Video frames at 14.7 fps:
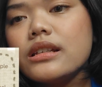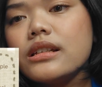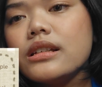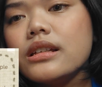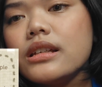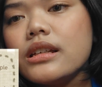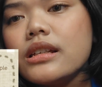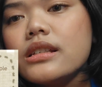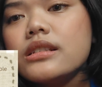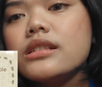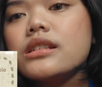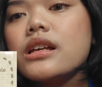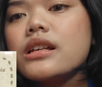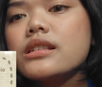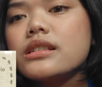
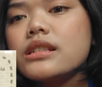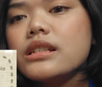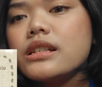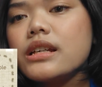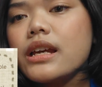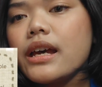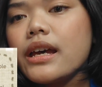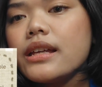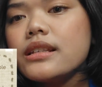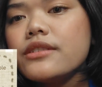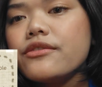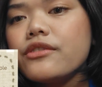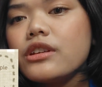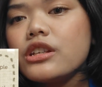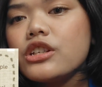is she can
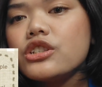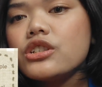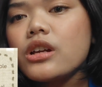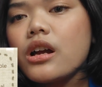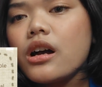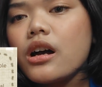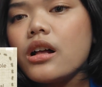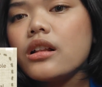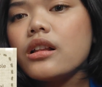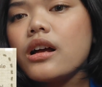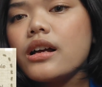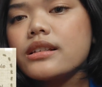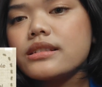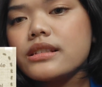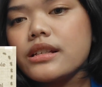finish all
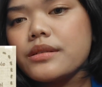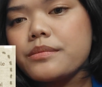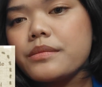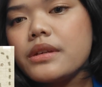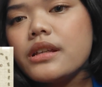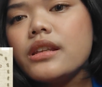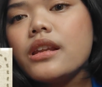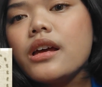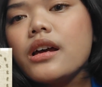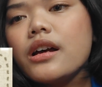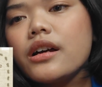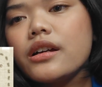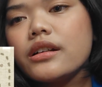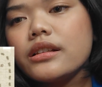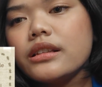assignment
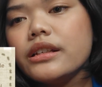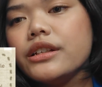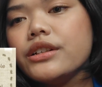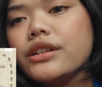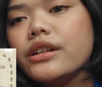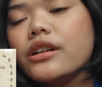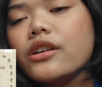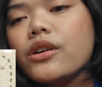earlier.